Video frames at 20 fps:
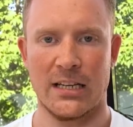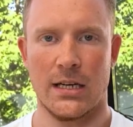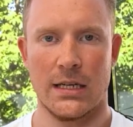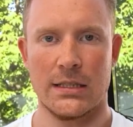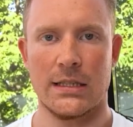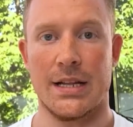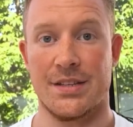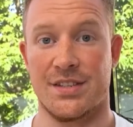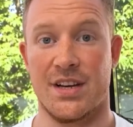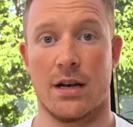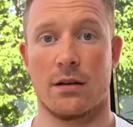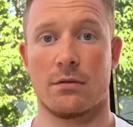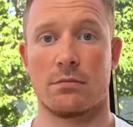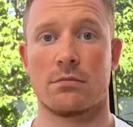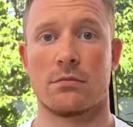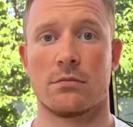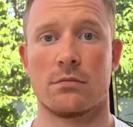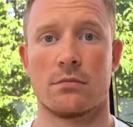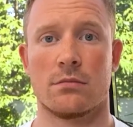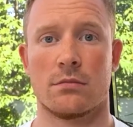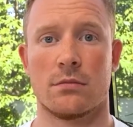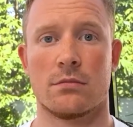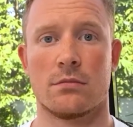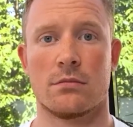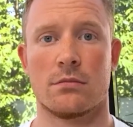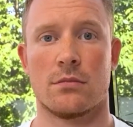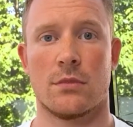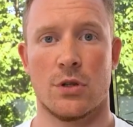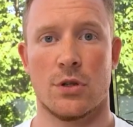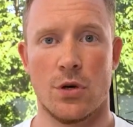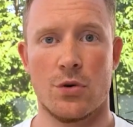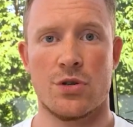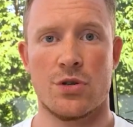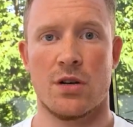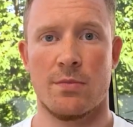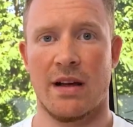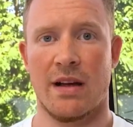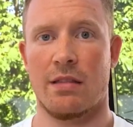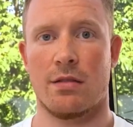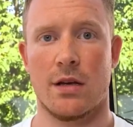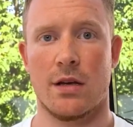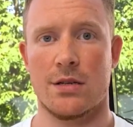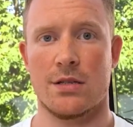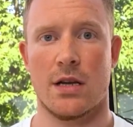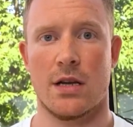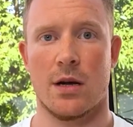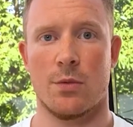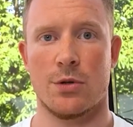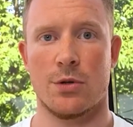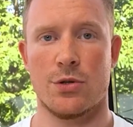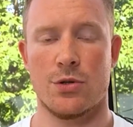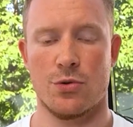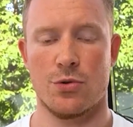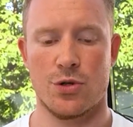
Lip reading: And that's it. Those are the main things that I would do.